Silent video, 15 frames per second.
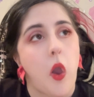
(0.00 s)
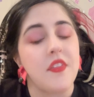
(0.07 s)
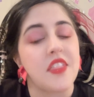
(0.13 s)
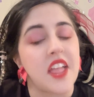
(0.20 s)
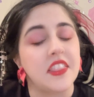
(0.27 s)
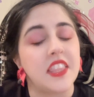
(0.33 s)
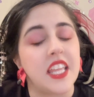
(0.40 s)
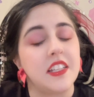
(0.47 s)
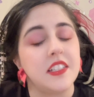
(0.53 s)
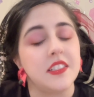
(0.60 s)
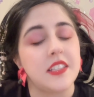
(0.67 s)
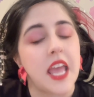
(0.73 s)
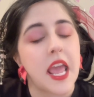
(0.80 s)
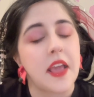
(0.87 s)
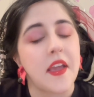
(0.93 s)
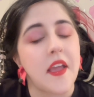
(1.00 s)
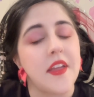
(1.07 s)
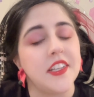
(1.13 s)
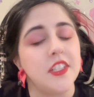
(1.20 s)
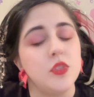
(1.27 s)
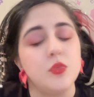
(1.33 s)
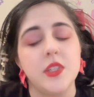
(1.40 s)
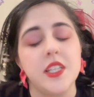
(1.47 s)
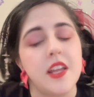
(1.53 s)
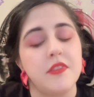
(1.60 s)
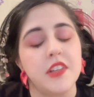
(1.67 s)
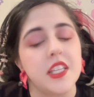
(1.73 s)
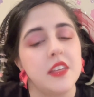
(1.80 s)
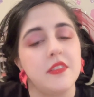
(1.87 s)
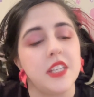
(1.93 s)
like they can take it, and you would
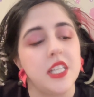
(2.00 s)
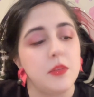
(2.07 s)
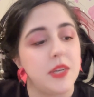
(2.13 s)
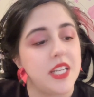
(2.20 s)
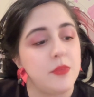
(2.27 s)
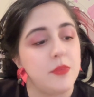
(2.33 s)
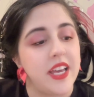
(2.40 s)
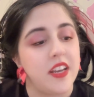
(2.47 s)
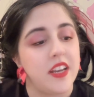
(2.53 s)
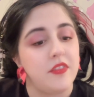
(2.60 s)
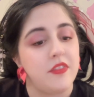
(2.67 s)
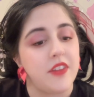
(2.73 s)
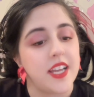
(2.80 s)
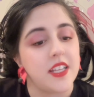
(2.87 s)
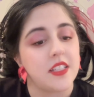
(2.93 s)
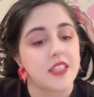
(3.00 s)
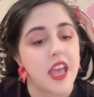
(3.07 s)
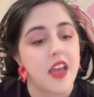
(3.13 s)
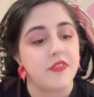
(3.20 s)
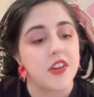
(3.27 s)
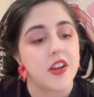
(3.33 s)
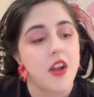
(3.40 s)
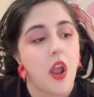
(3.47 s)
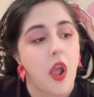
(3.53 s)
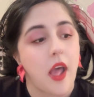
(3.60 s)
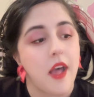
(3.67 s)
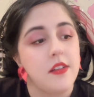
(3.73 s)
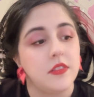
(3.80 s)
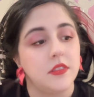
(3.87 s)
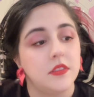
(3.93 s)
never give anybody bad advice ever.
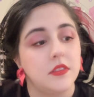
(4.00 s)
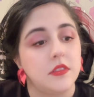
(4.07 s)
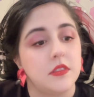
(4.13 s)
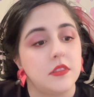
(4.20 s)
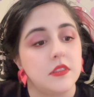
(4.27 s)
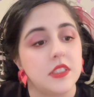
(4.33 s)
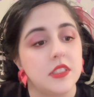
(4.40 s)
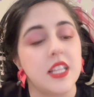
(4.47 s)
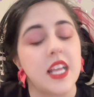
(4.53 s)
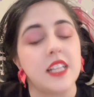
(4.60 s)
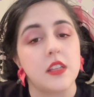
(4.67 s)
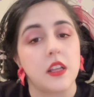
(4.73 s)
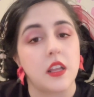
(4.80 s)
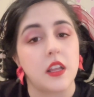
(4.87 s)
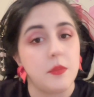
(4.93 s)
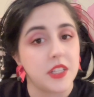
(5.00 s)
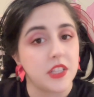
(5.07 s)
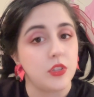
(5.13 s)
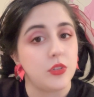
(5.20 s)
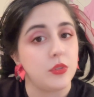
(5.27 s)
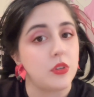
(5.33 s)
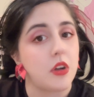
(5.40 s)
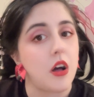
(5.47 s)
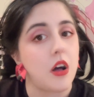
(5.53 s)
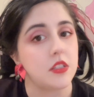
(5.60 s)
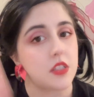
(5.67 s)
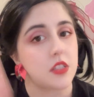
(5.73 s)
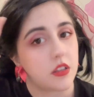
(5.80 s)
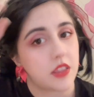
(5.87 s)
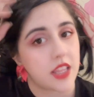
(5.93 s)
Like that's coming through
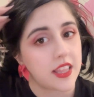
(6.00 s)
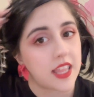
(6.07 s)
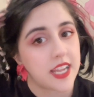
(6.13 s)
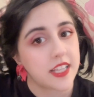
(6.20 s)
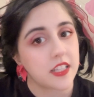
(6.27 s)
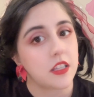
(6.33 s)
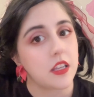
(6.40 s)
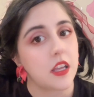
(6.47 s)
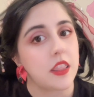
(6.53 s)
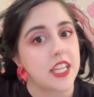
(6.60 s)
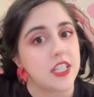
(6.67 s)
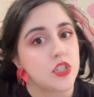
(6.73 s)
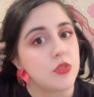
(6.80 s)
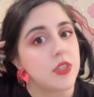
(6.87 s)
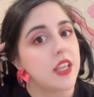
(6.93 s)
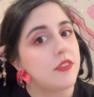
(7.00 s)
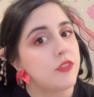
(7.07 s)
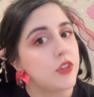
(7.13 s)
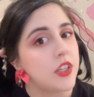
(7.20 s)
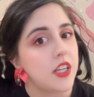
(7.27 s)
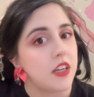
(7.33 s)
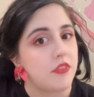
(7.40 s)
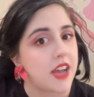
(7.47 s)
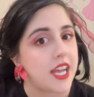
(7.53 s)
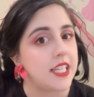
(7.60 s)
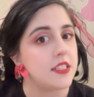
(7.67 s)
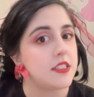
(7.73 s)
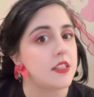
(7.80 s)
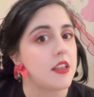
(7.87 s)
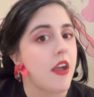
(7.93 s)
also. They like that you give good
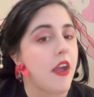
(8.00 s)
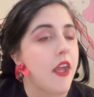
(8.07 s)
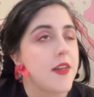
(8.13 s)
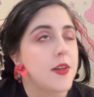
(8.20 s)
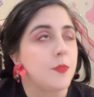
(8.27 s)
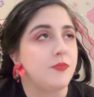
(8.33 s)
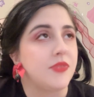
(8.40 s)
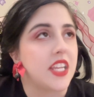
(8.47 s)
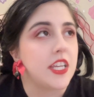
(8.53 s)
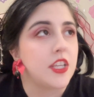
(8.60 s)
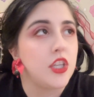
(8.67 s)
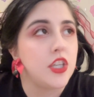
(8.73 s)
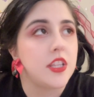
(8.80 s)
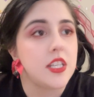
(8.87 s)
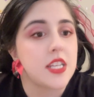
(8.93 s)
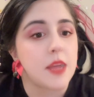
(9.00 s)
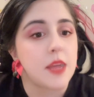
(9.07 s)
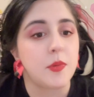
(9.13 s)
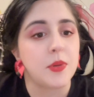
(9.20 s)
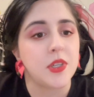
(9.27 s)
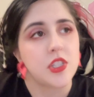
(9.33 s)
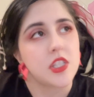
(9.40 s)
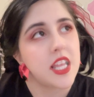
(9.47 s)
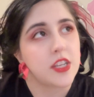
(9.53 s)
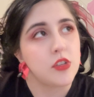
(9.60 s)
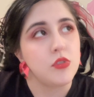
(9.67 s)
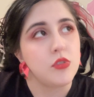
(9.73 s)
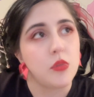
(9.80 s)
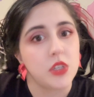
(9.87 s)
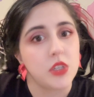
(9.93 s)
advice, and like you're the type of person, like
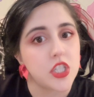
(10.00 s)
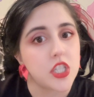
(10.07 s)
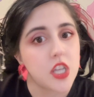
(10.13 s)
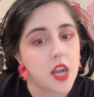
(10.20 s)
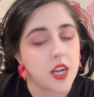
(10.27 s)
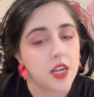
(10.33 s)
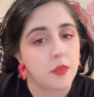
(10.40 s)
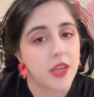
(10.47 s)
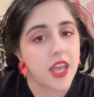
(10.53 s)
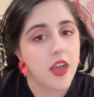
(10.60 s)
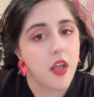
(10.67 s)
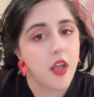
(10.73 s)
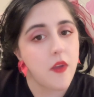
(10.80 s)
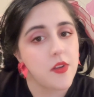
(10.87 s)
you know what you're talking about.